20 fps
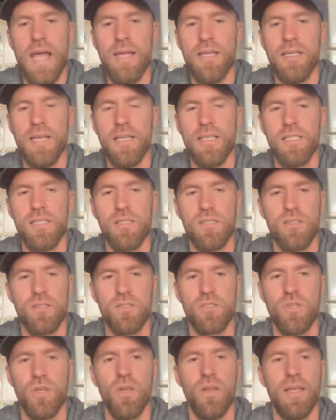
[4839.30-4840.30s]

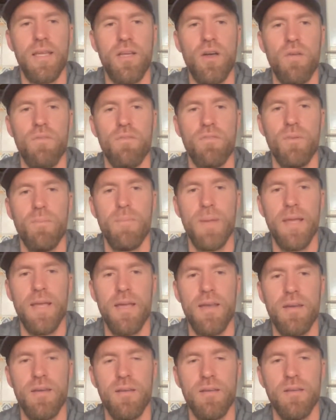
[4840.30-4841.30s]
AD's suddenly gone from
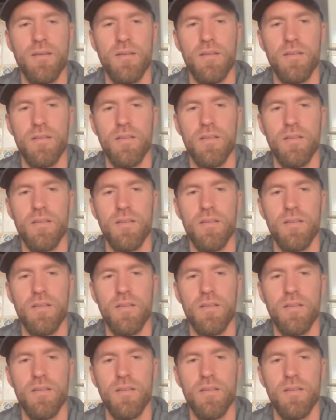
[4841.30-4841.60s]
being